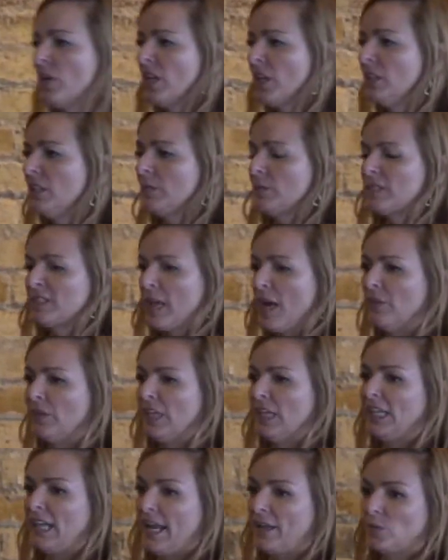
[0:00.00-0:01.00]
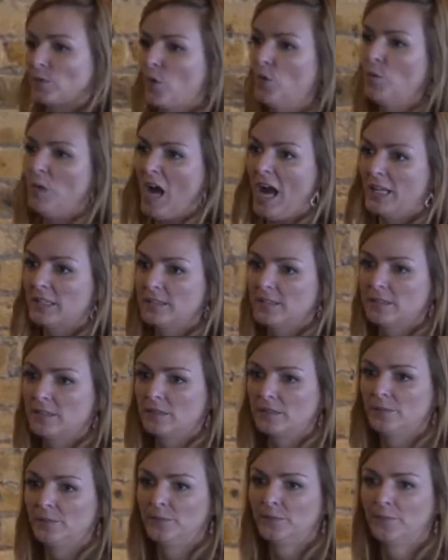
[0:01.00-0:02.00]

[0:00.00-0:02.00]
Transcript: we end up sounding like robots.